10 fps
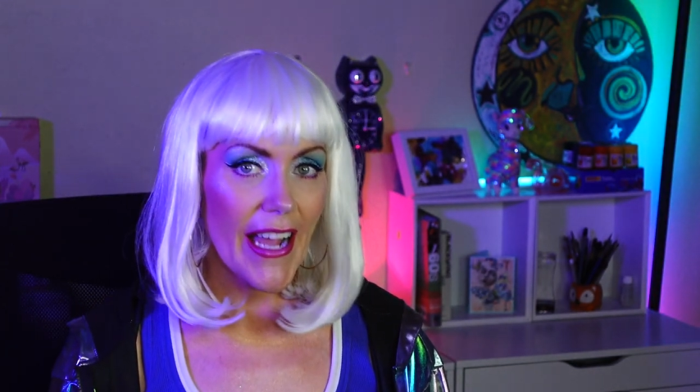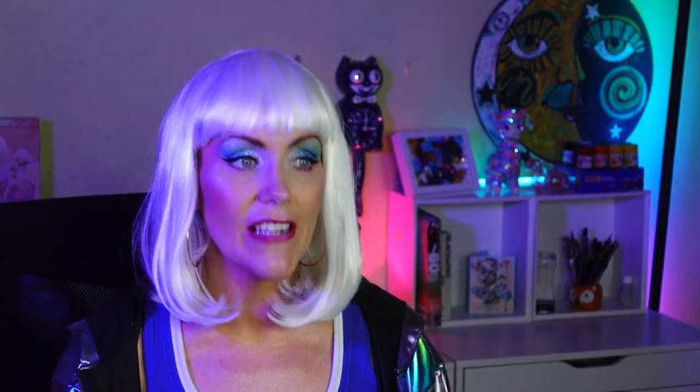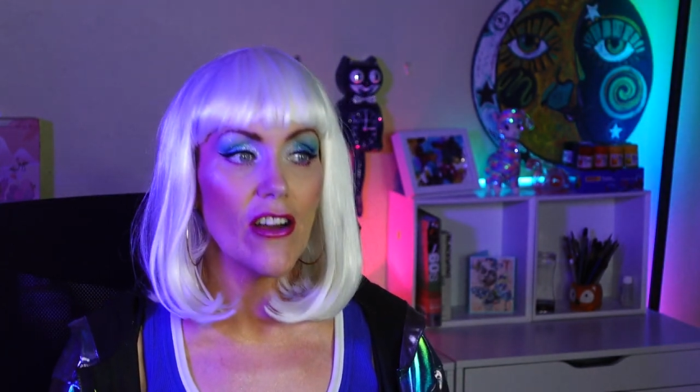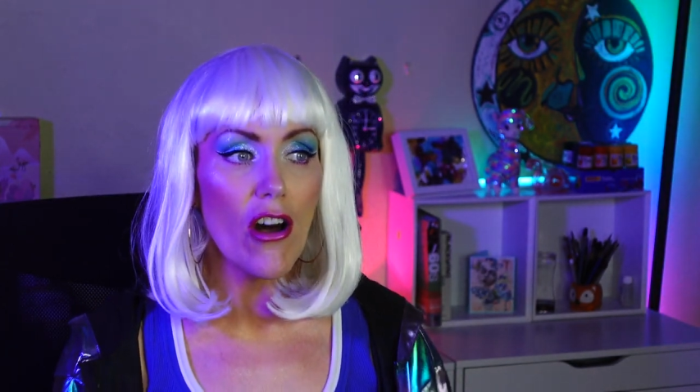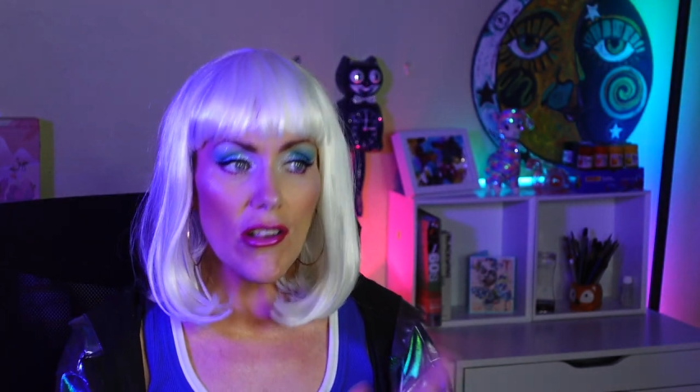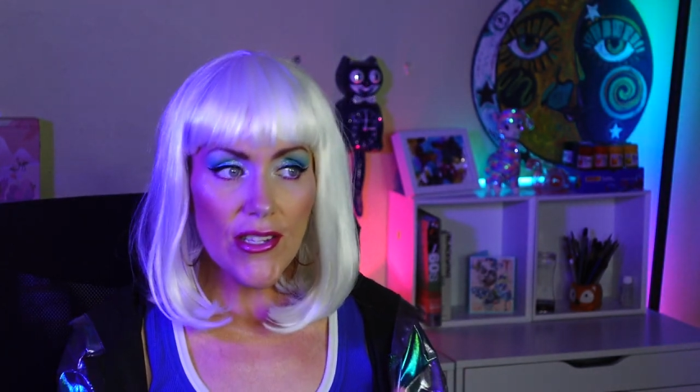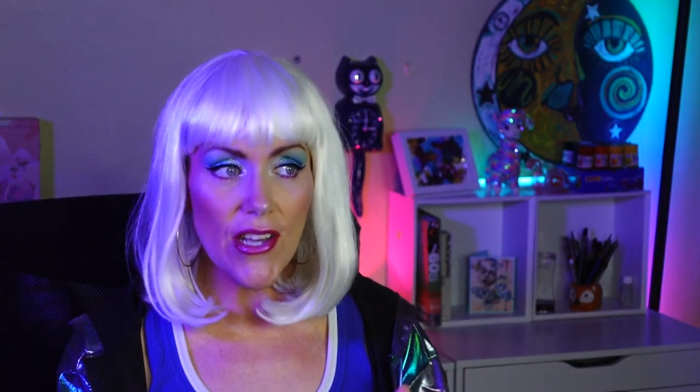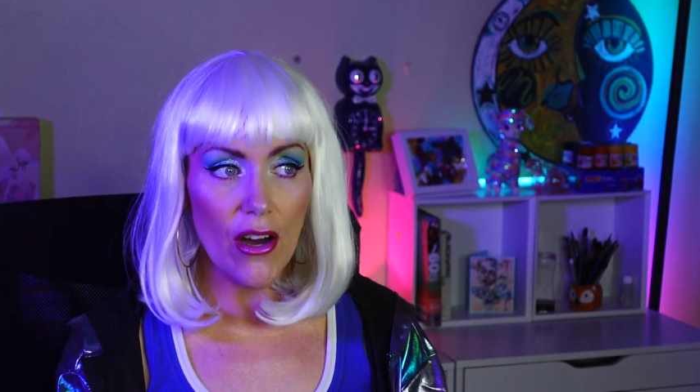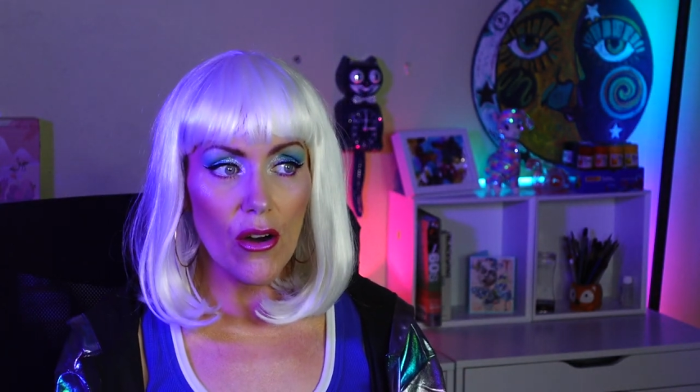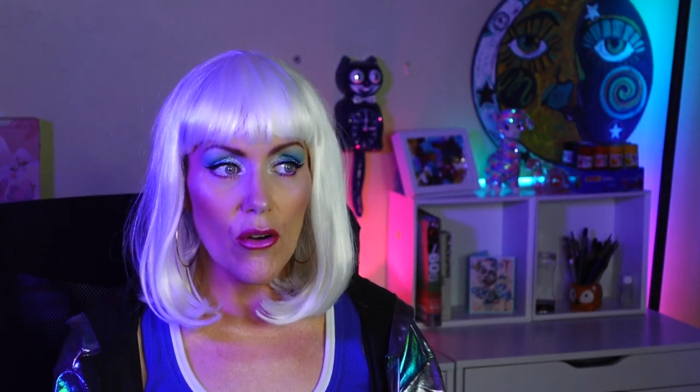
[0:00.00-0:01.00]
And
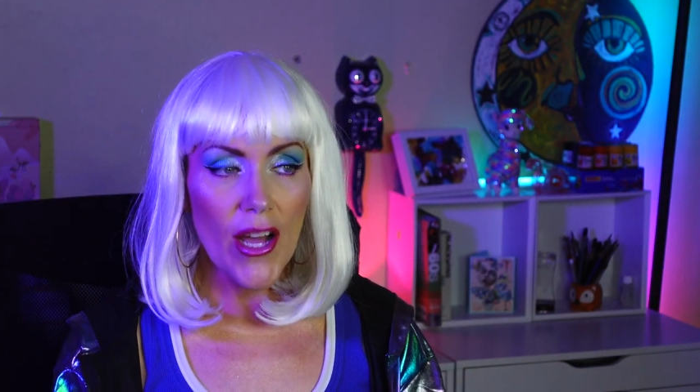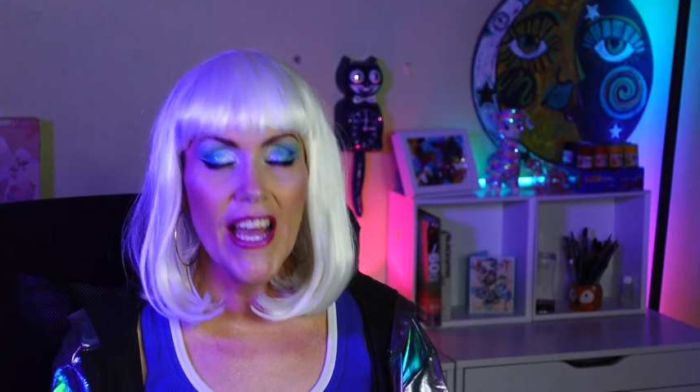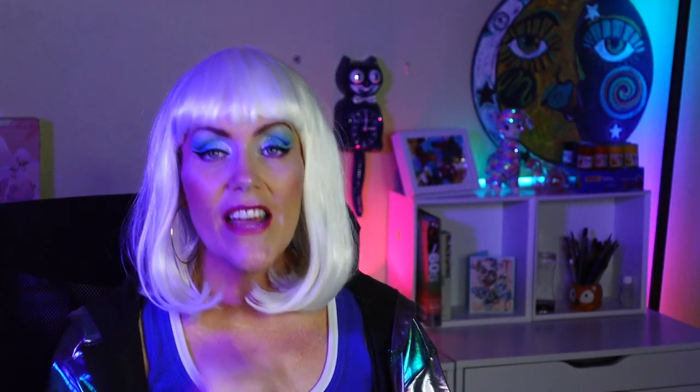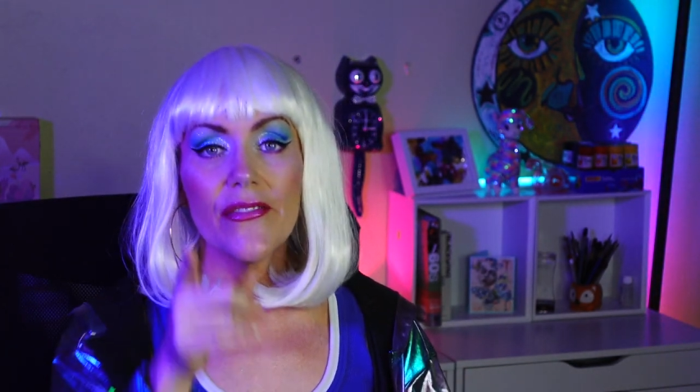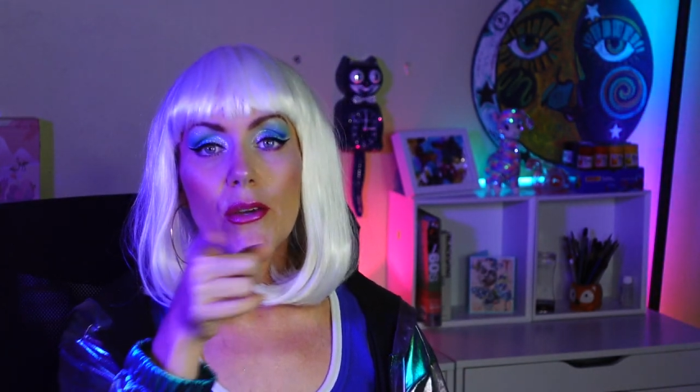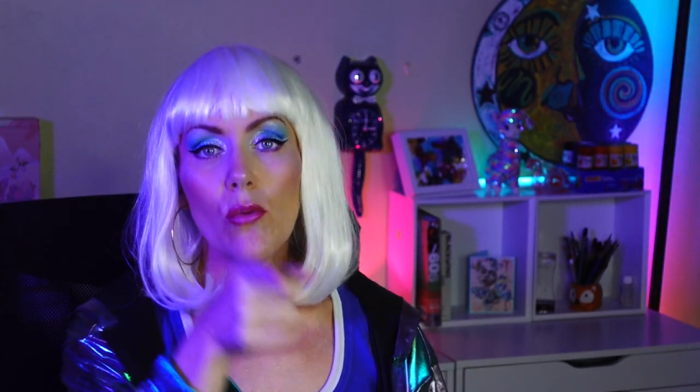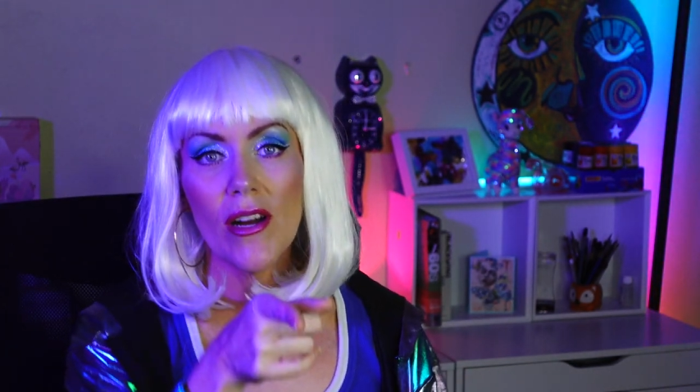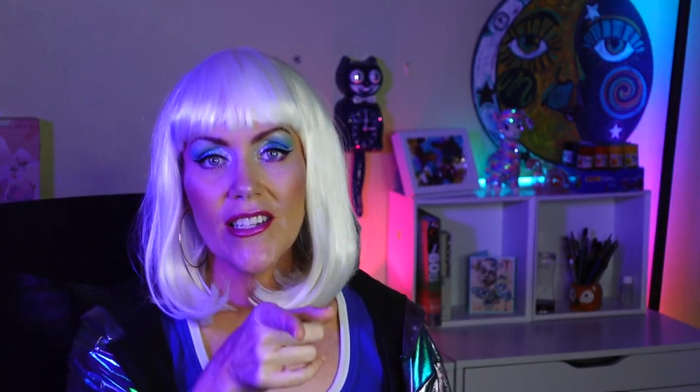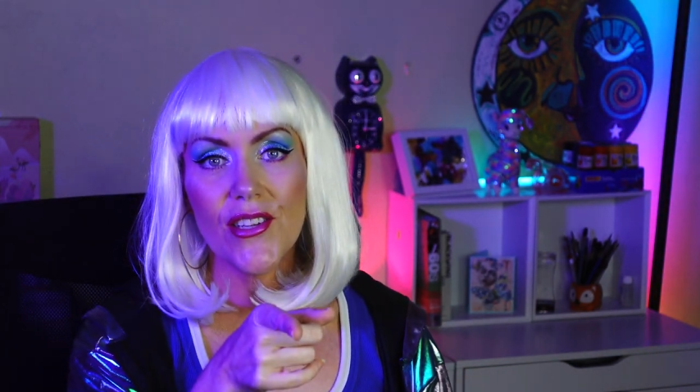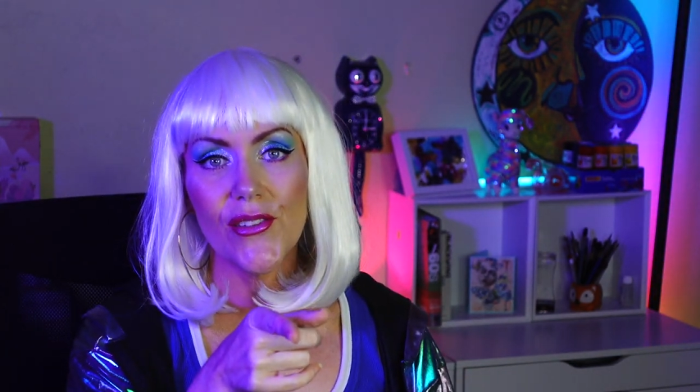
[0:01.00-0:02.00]
also, if you
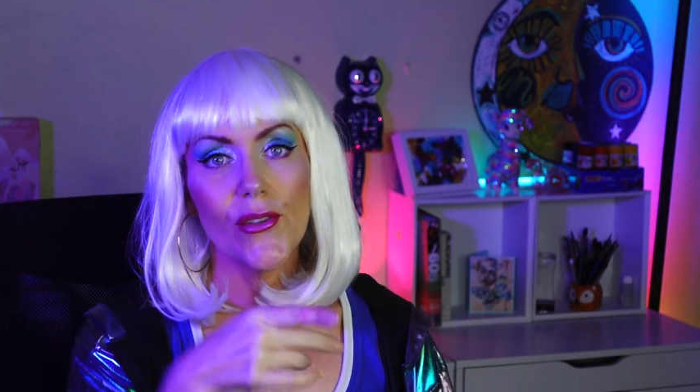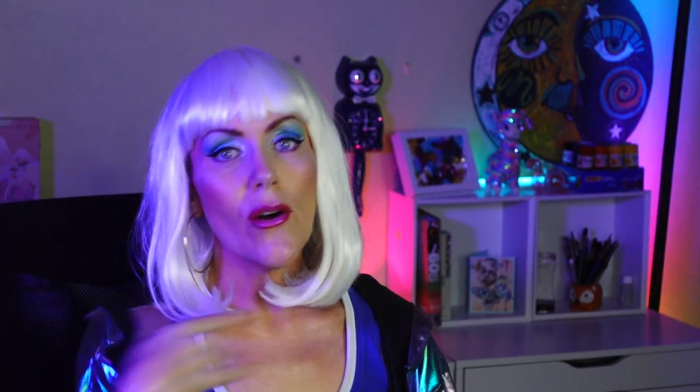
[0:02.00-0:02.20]
want to,